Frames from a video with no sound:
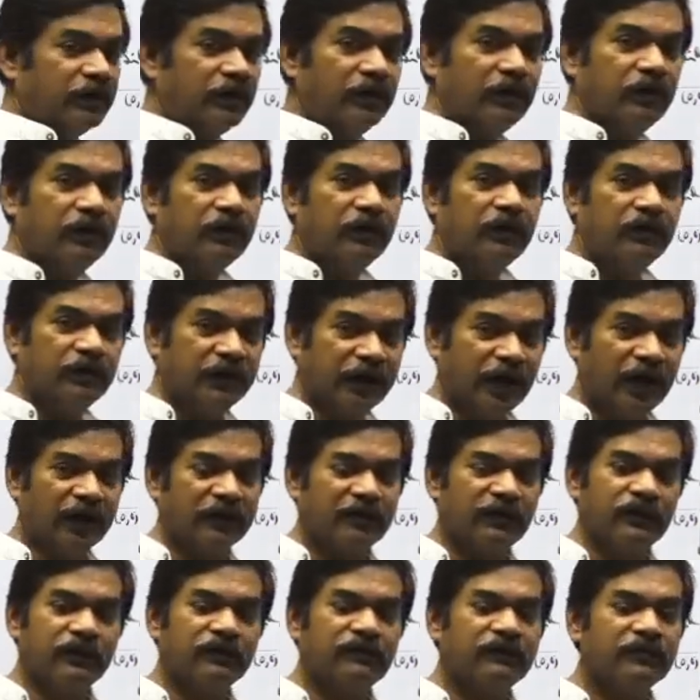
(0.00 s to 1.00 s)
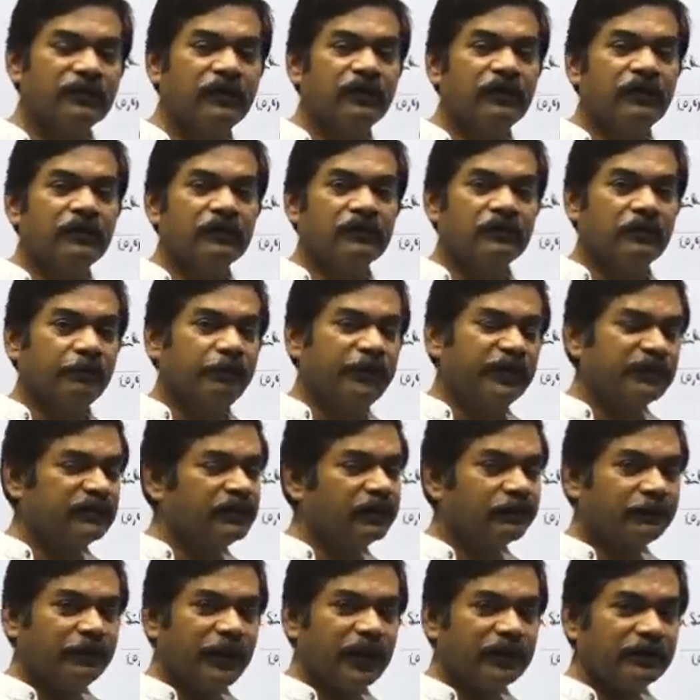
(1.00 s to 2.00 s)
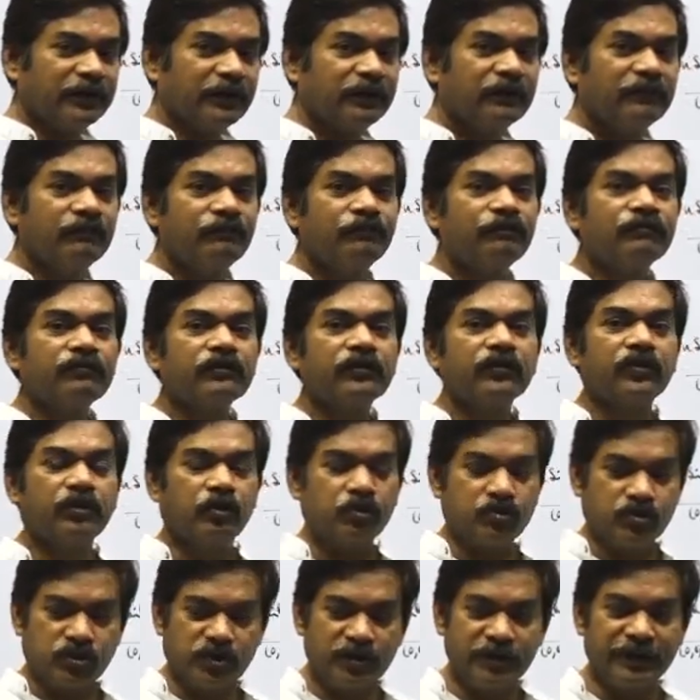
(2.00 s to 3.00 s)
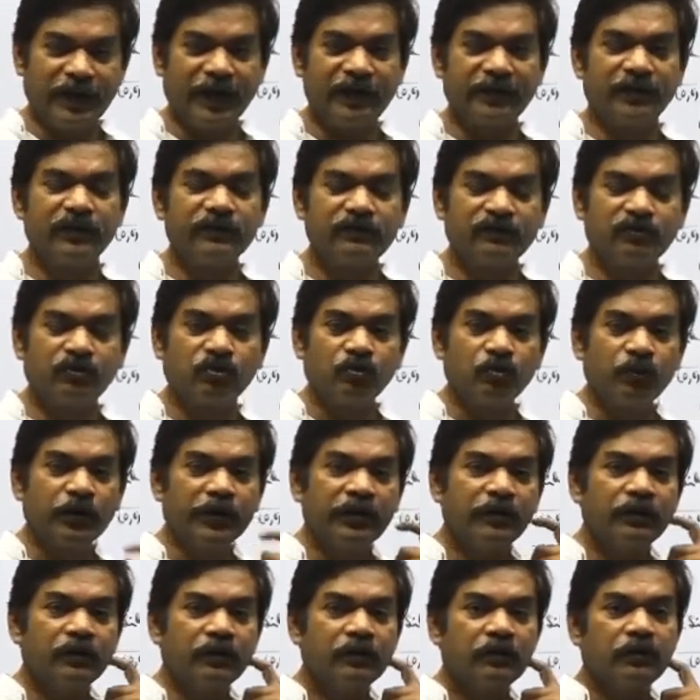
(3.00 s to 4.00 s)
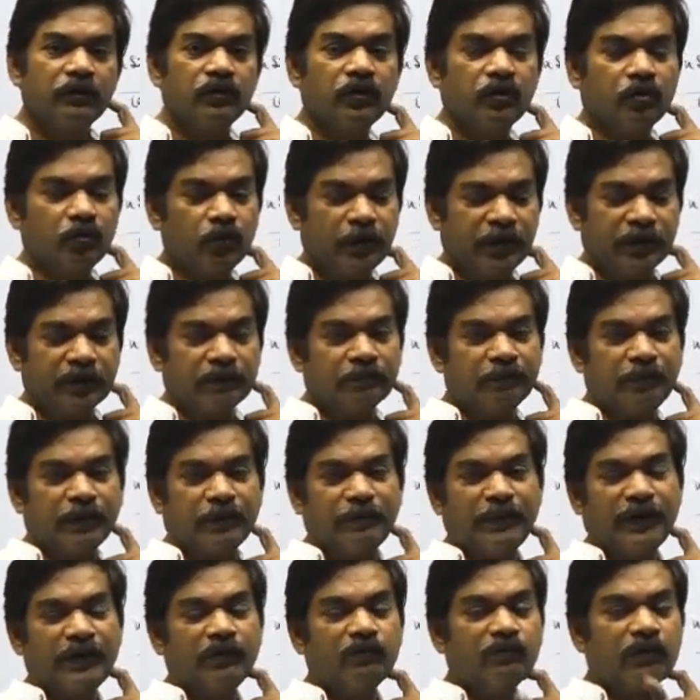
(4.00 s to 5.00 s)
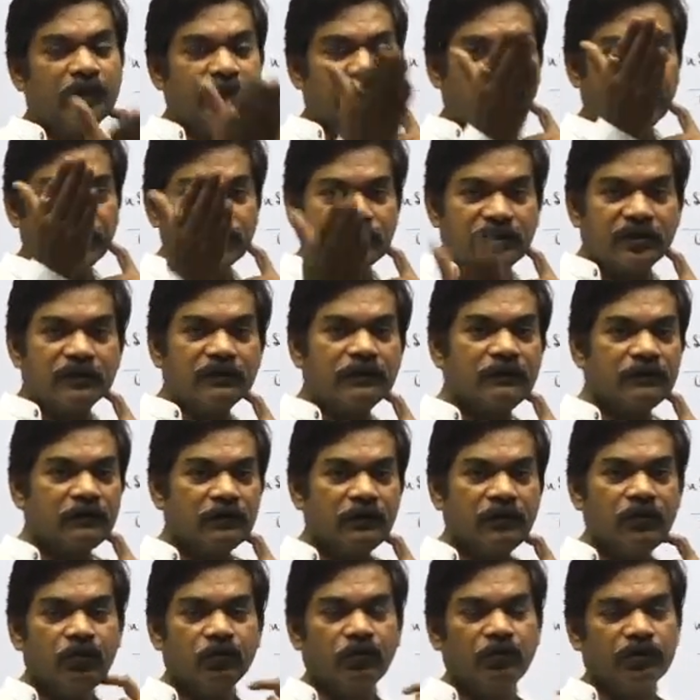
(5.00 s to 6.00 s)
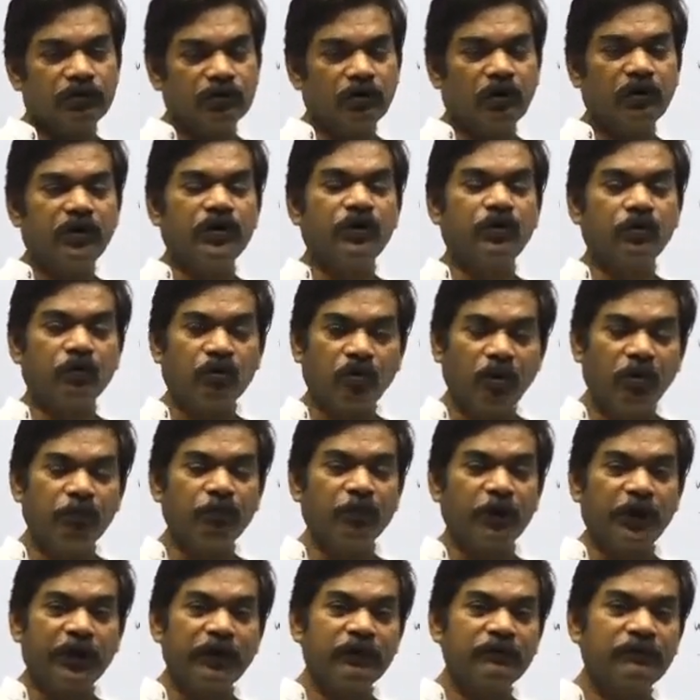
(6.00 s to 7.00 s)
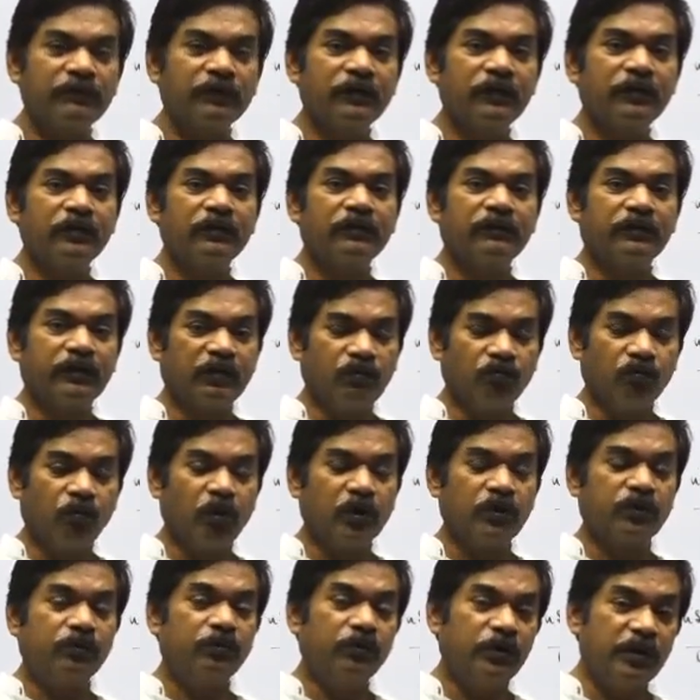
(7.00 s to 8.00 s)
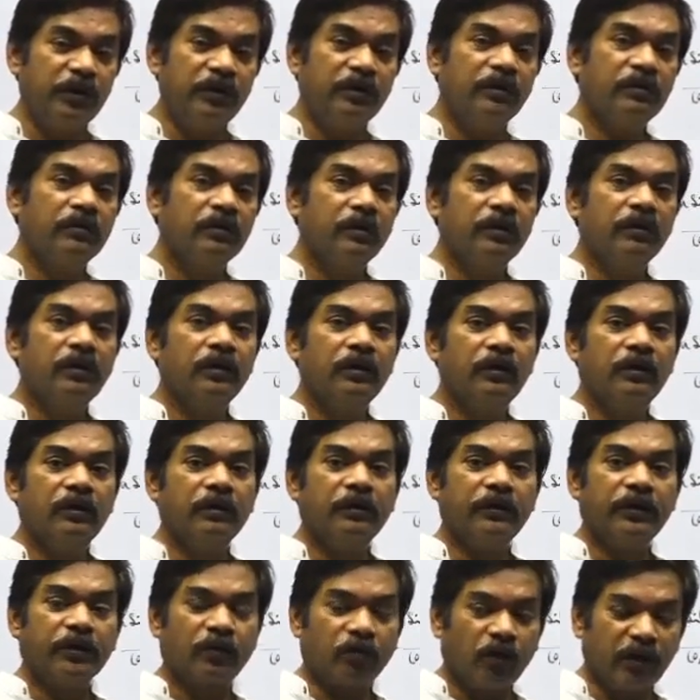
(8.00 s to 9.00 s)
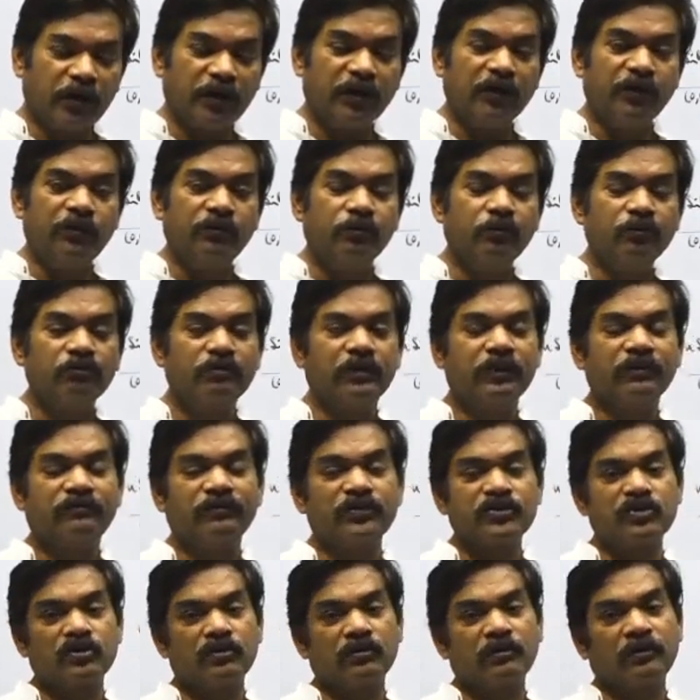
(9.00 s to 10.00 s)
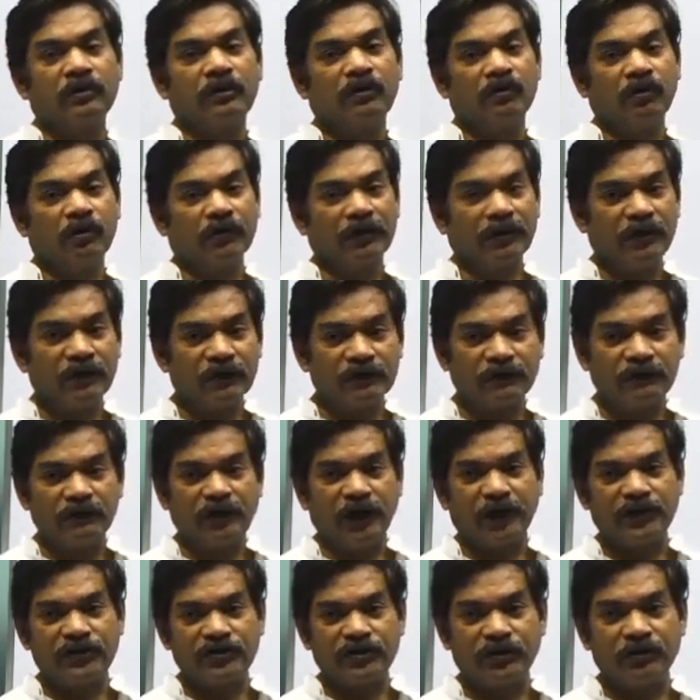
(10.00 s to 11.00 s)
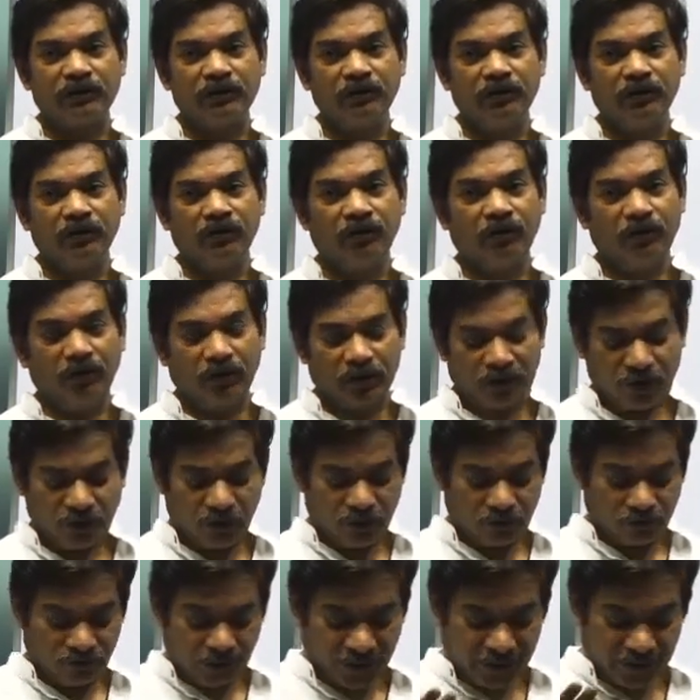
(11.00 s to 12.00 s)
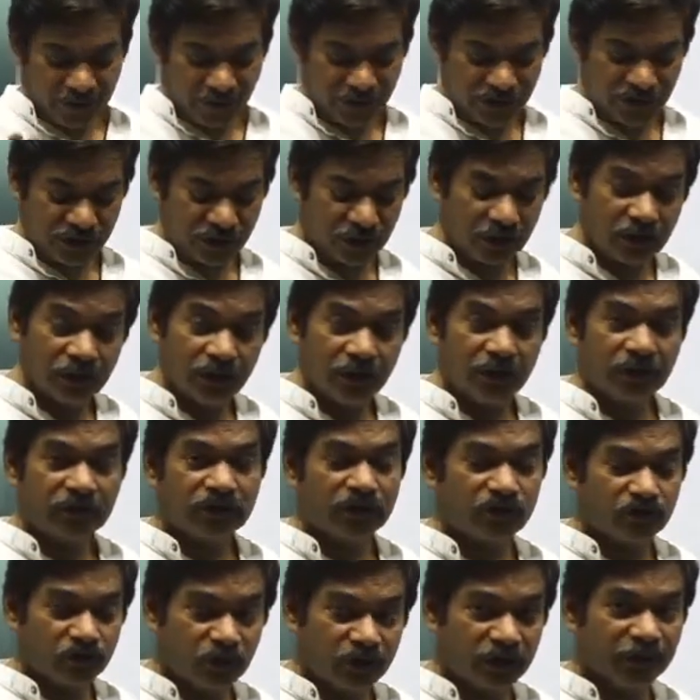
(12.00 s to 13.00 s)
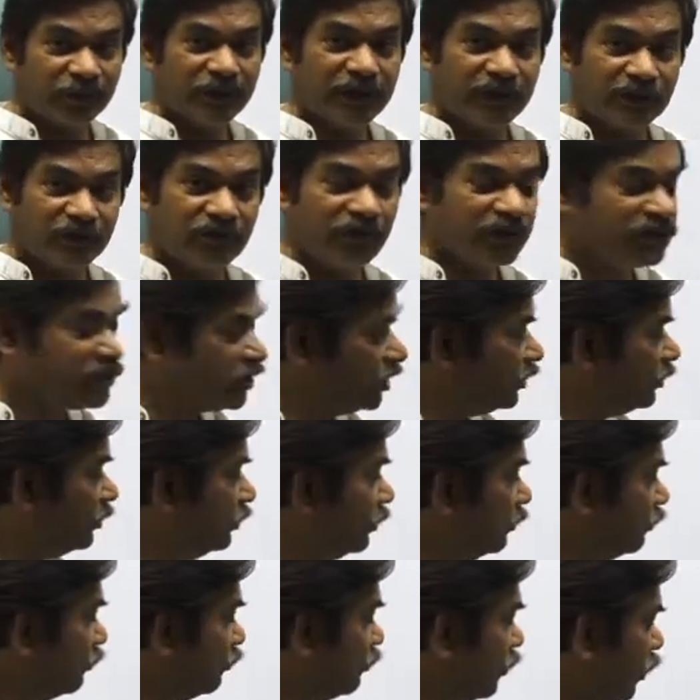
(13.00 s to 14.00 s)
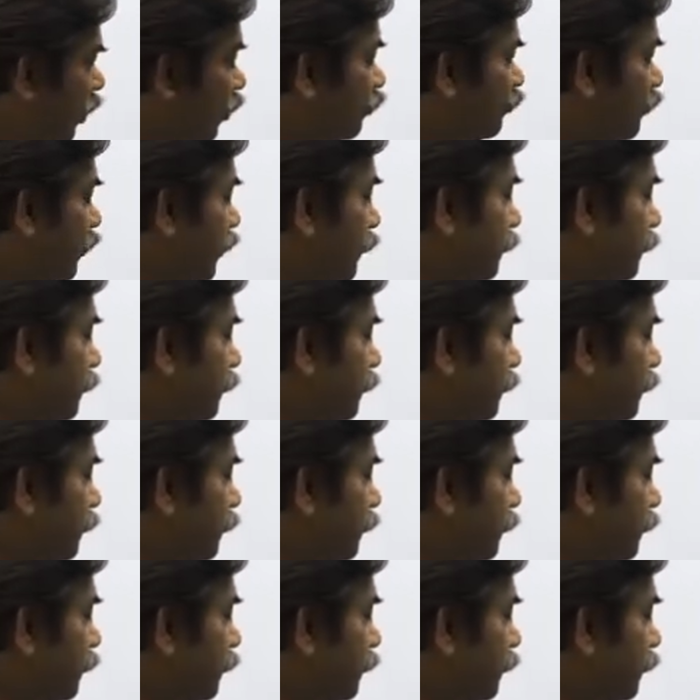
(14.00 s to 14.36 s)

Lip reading: in that case, the basic method to see that it's 2D, to take perpendicular directions, to resolve into components, then what you need, accordingly use the equation along x direction or along y direction, the suitable equation. So now see,